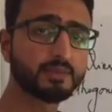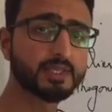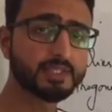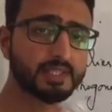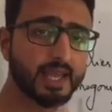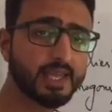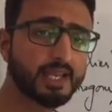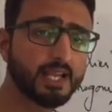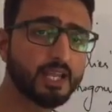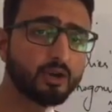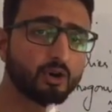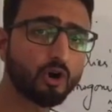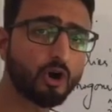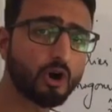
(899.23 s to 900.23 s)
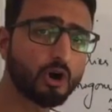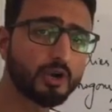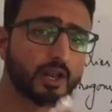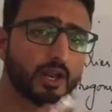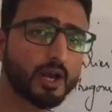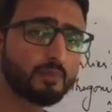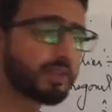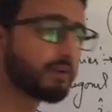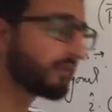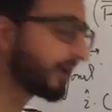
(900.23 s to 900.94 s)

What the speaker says: the cyclic order of the